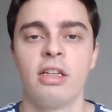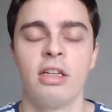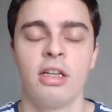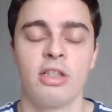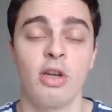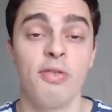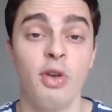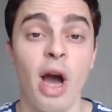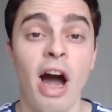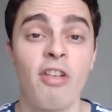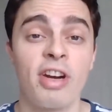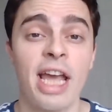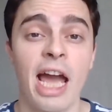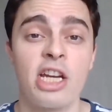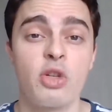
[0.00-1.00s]
So if you are a
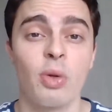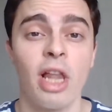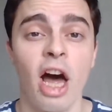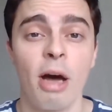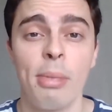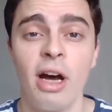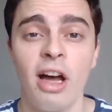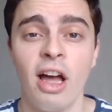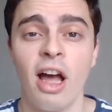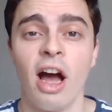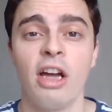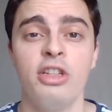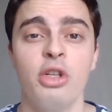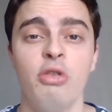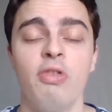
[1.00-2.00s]
casual Arber, I
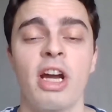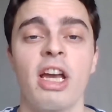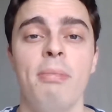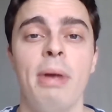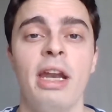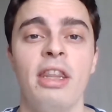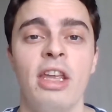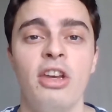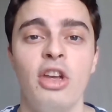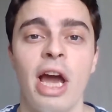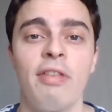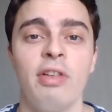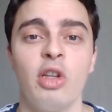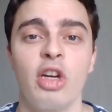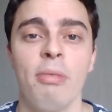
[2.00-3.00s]
do recommend that you have
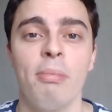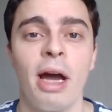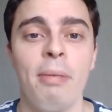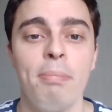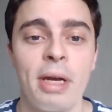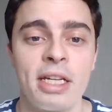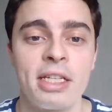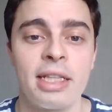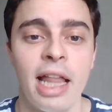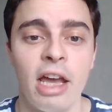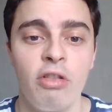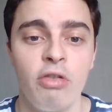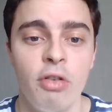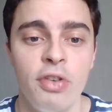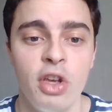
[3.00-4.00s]
a look at my BetSlayer
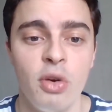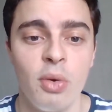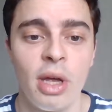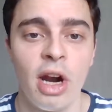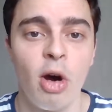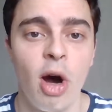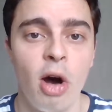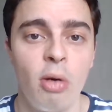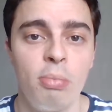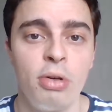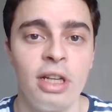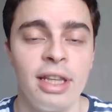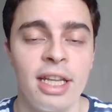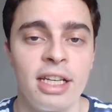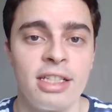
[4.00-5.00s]
review, and I'll put a
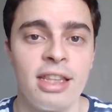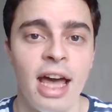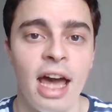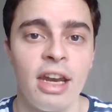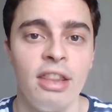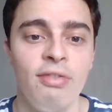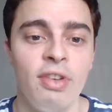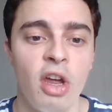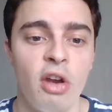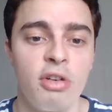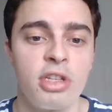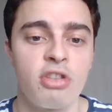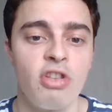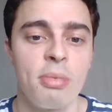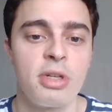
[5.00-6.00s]
link to that in the video
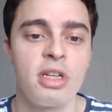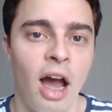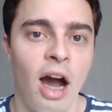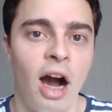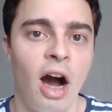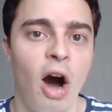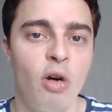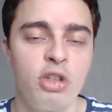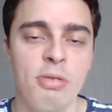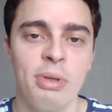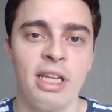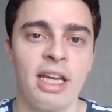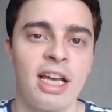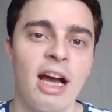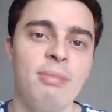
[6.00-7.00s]
description. Ultimately,
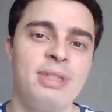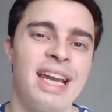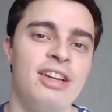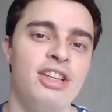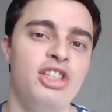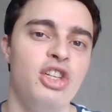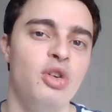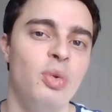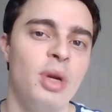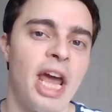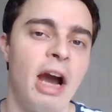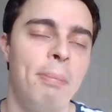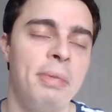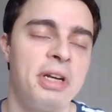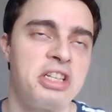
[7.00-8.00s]
it comes down to you and how
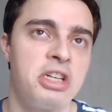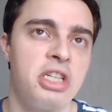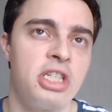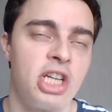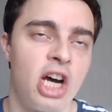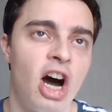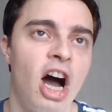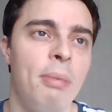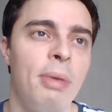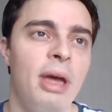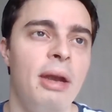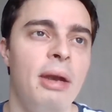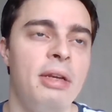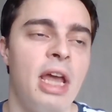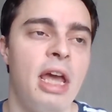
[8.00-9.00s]
much time
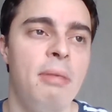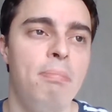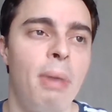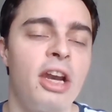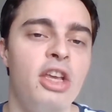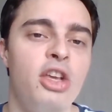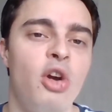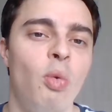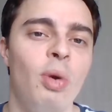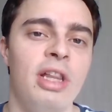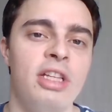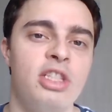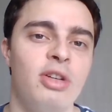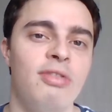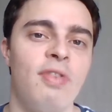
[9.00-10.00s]
and money you're willing
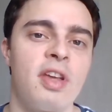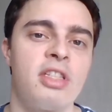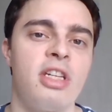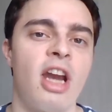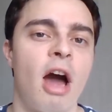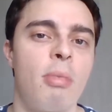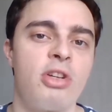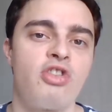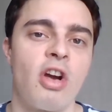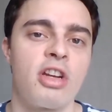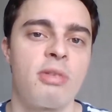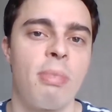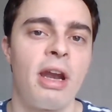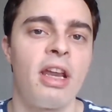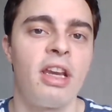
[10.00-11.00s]
to invest in arbitrage betting.